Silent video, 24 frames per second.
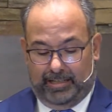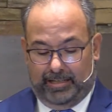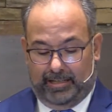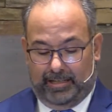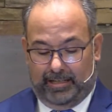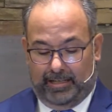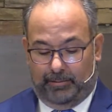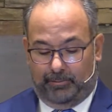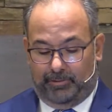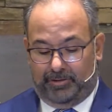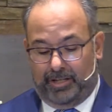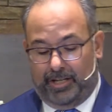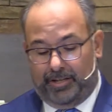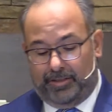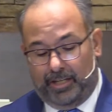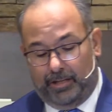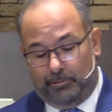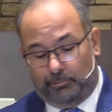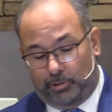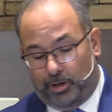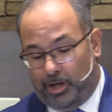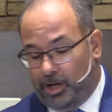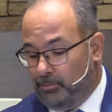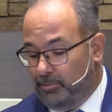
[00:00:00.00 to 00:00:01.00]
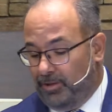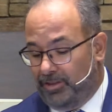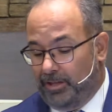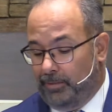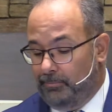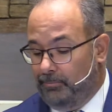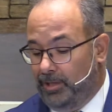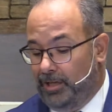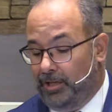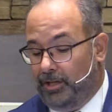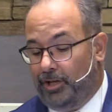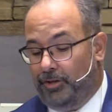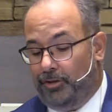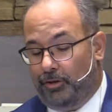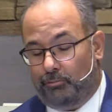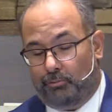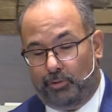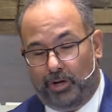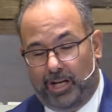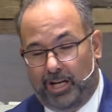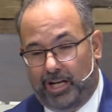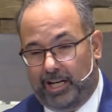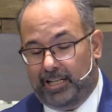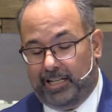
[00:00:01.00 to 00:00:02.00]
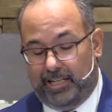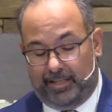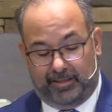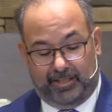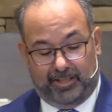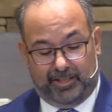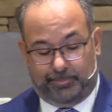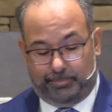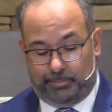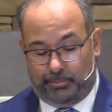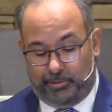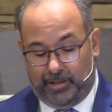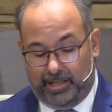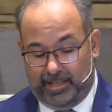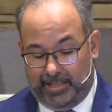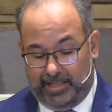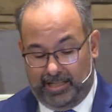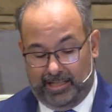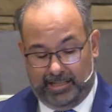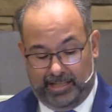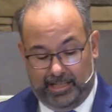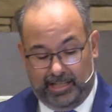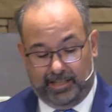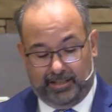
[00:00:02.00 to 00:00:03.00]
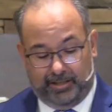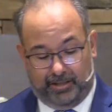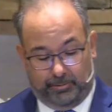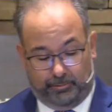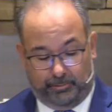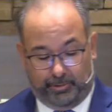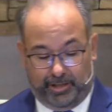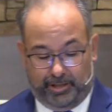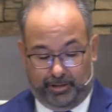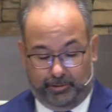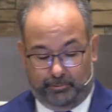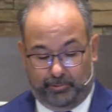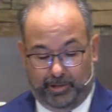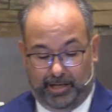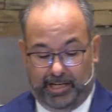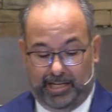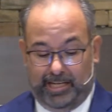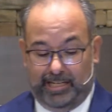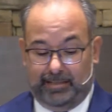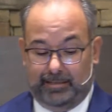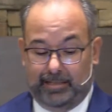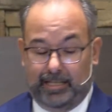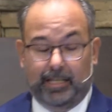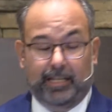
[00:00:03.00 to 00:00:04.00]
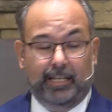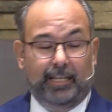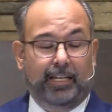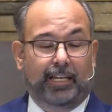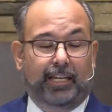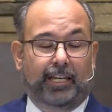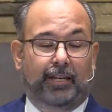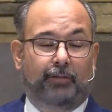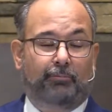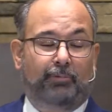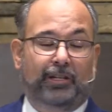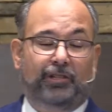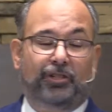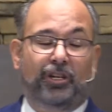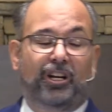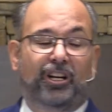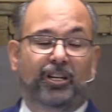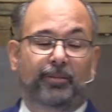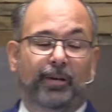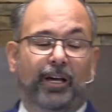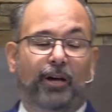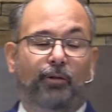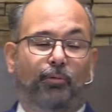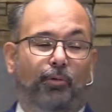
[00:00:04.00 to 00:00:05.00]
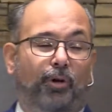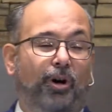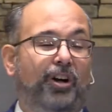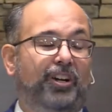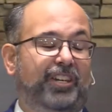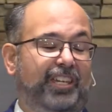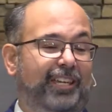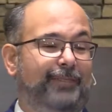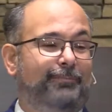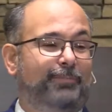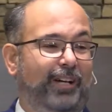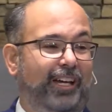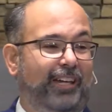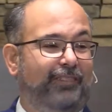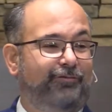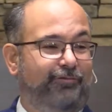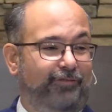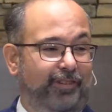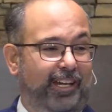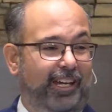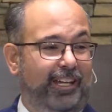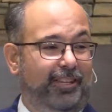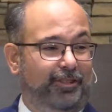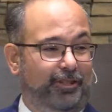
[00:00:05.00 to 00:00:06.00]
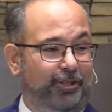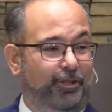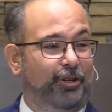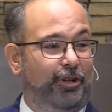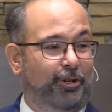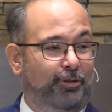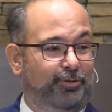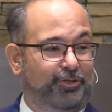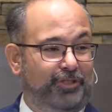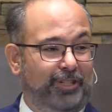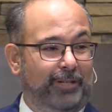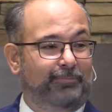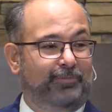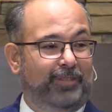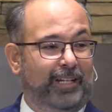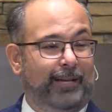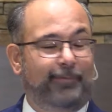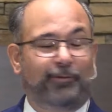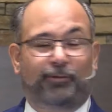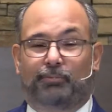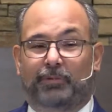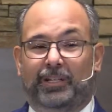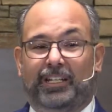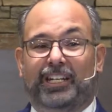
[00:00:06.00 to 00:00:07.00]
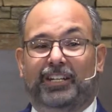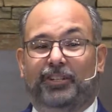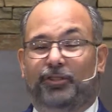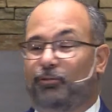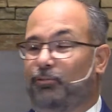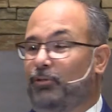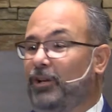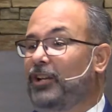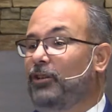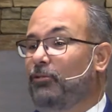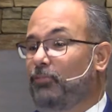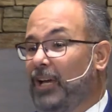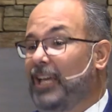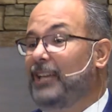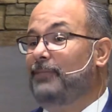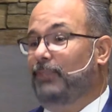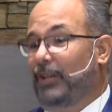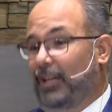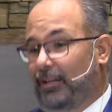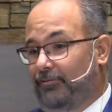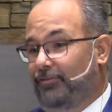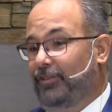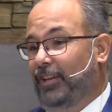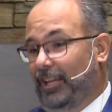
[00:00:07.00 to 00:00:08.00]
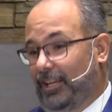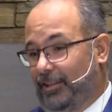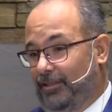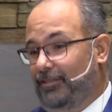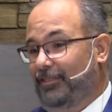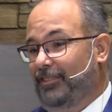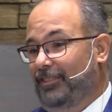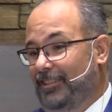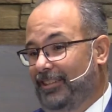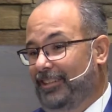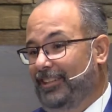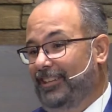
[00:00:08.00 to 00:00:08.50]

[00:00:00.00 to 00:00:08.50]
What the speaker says: There was nothing wrong with him being on the run at this point. He needed to run away. We talk about walking by faith. You know, sometimes we need to run away by faith.